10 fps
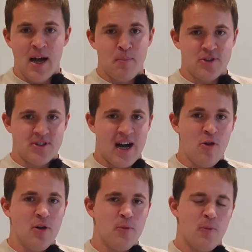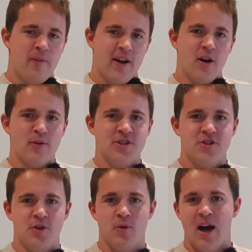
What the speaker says: but now they're going to